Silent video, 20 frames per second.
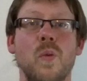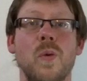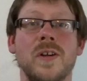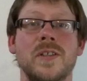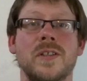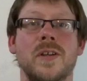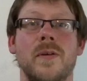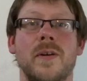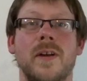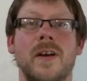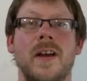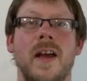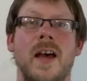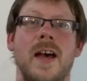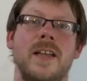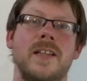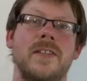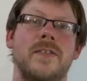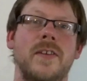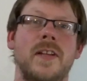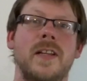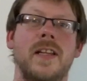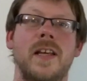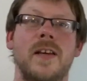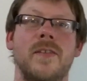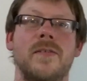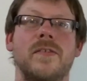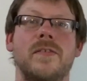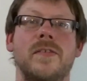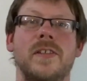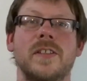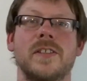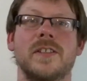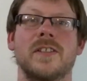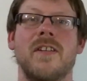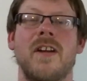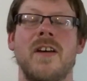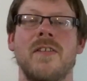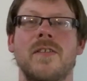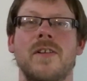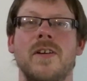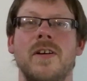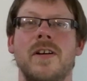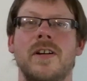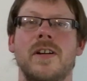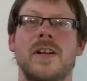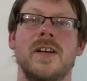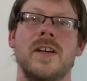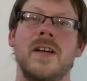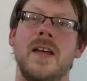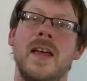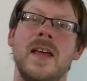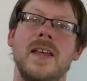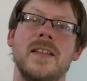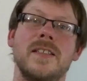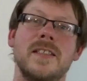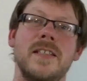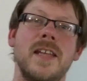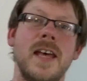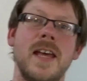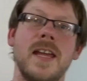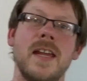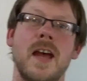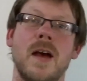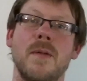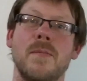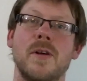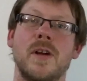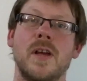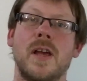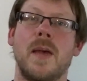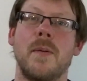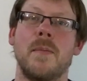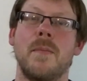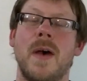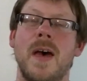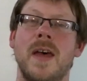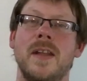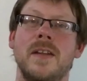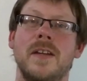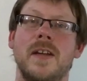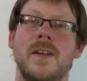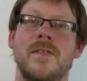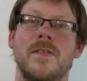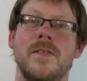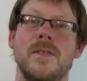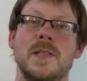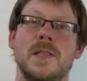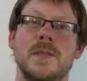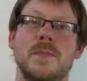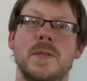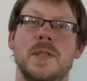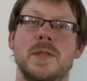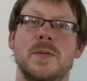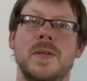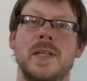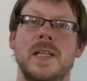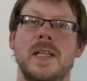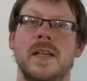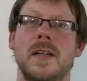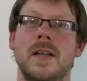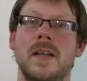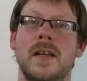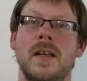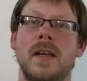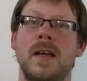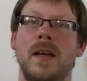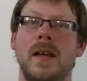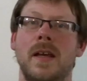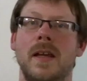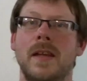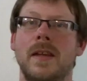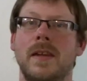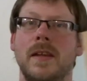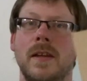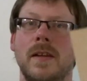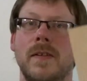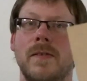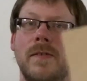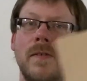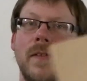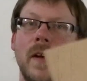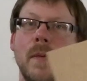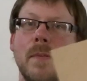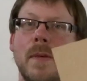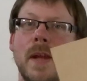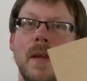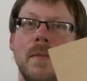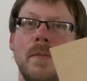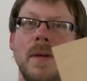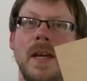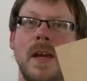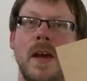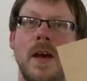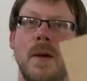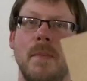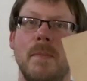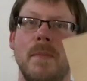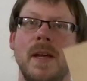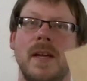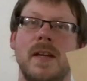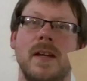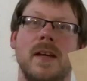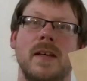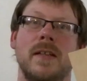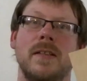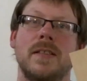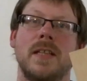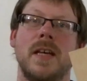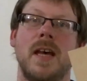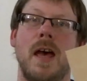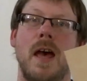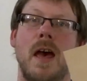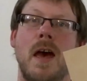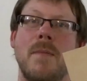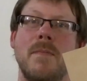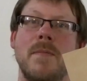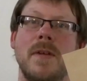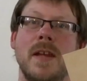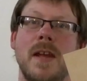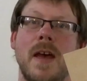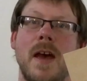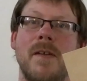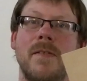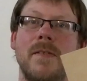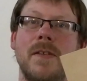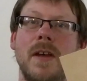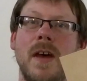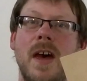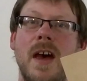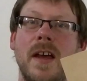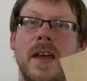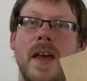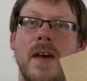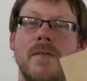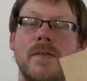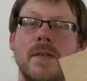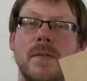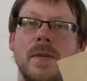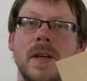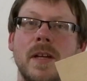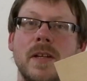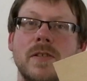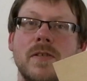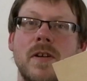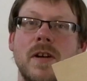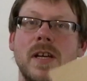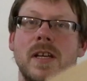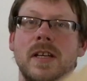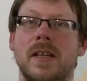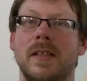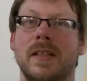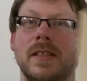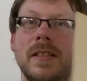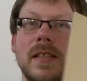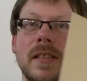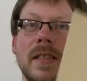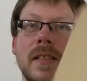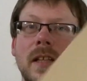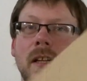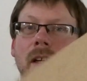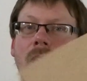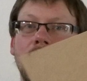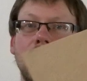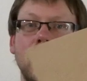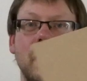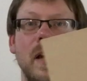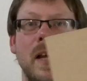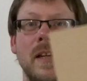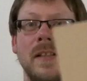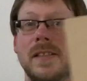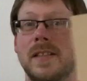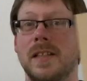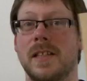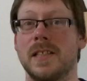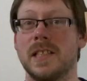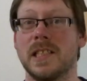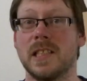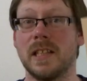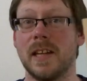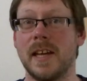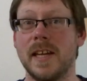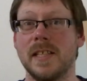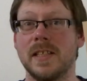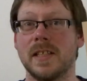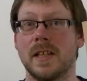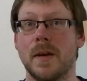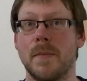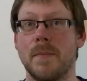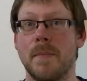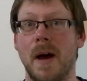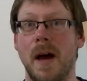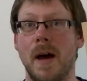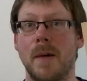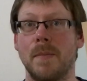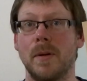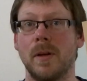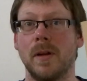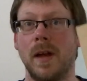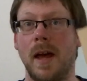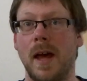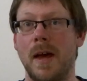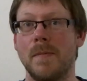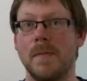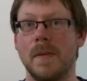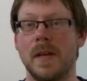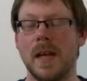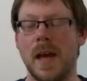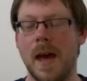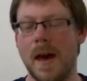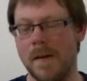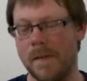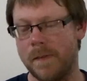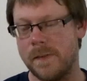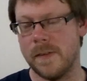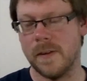What is going on, guys? Phil here from Phil's Craft Corner. Today I'm going to compare the difference between the 3mm Medite MDF that I get from Kitronik. This is classed as laser compatible MDF.